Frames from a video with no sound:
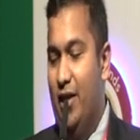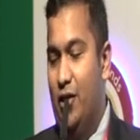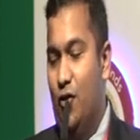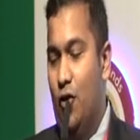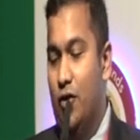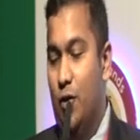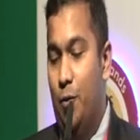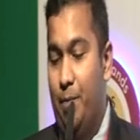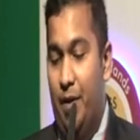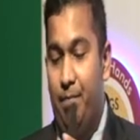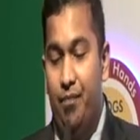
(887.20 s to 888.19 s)

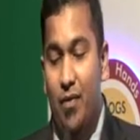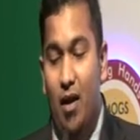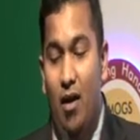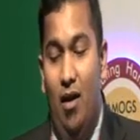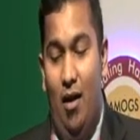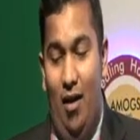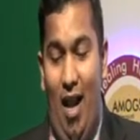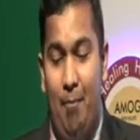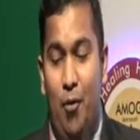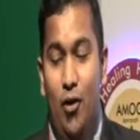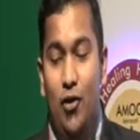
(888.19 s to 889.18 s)
hysteroscopy. A
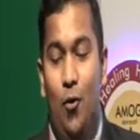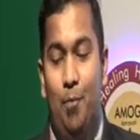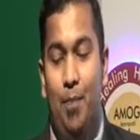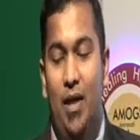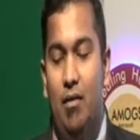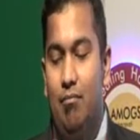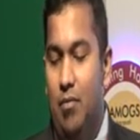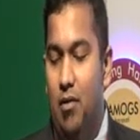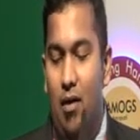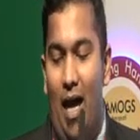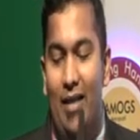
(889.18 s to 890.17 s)
laparoscopy
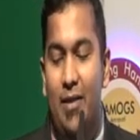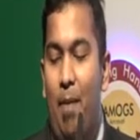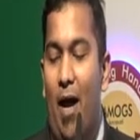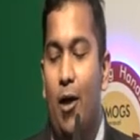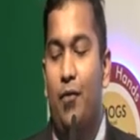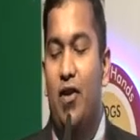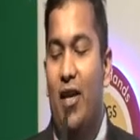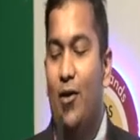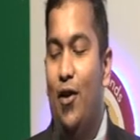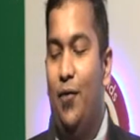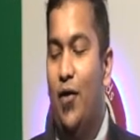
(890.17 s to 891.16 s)
as a part of a
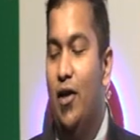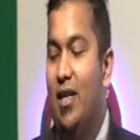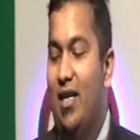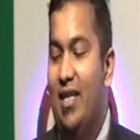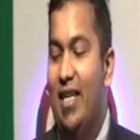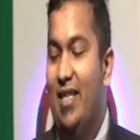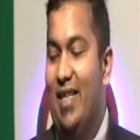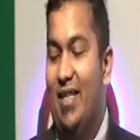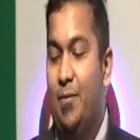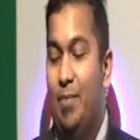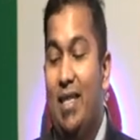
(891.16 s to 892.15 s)
regular fertility
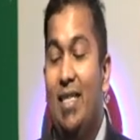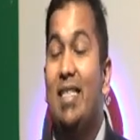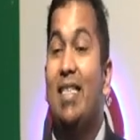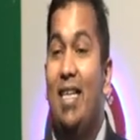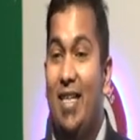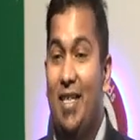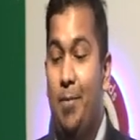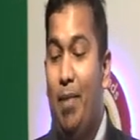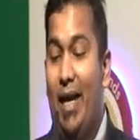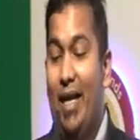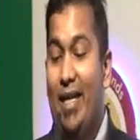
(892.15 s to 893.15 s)
assessment is still a
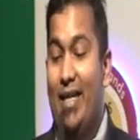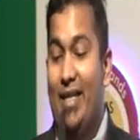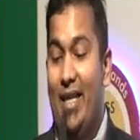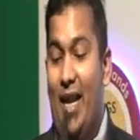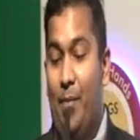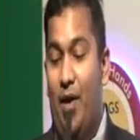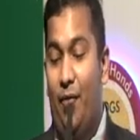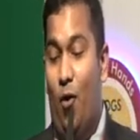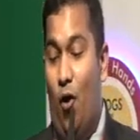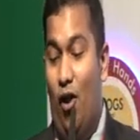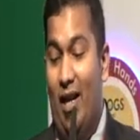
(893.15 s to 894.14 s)
debate and dilemma for
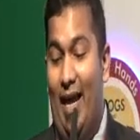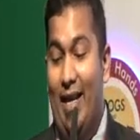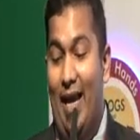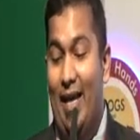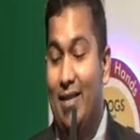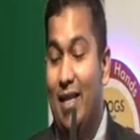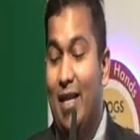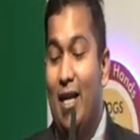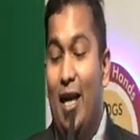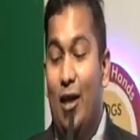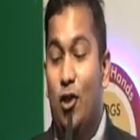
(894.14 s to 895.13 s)
all
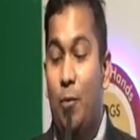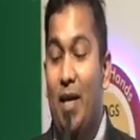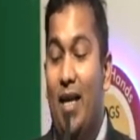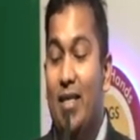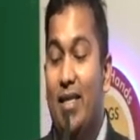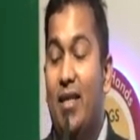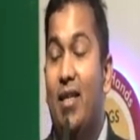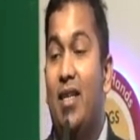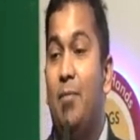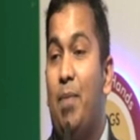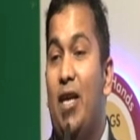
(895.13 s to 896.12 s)
gynacs. It should be
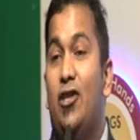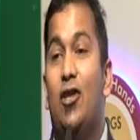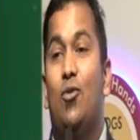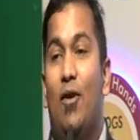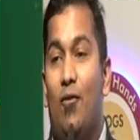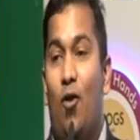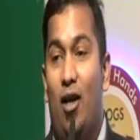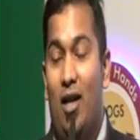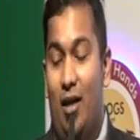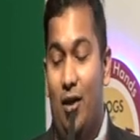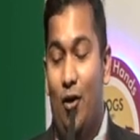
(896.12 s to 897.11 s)
considered in patients who have
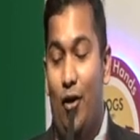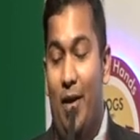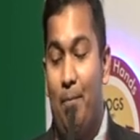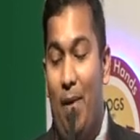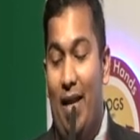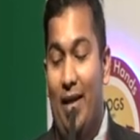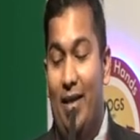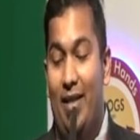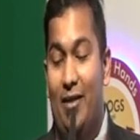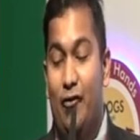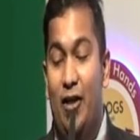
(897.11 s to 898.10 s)
undergone
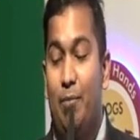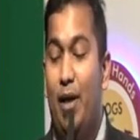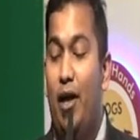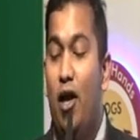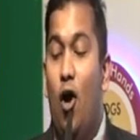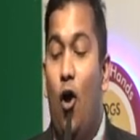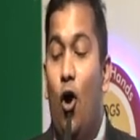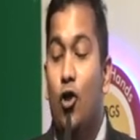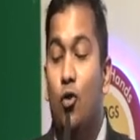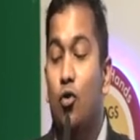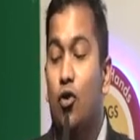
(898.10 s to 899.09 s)
empirical treatment or
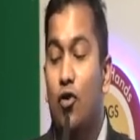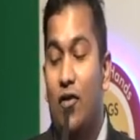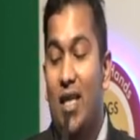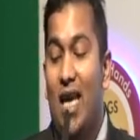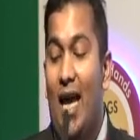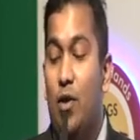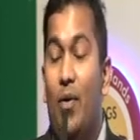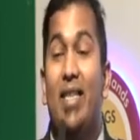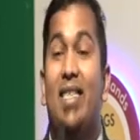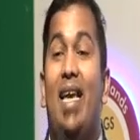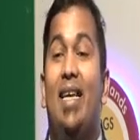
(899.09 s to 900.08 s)
2 to 3
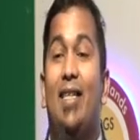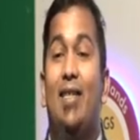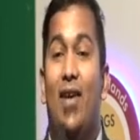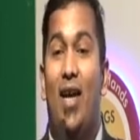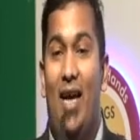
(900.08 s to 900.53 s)
IUI cycles for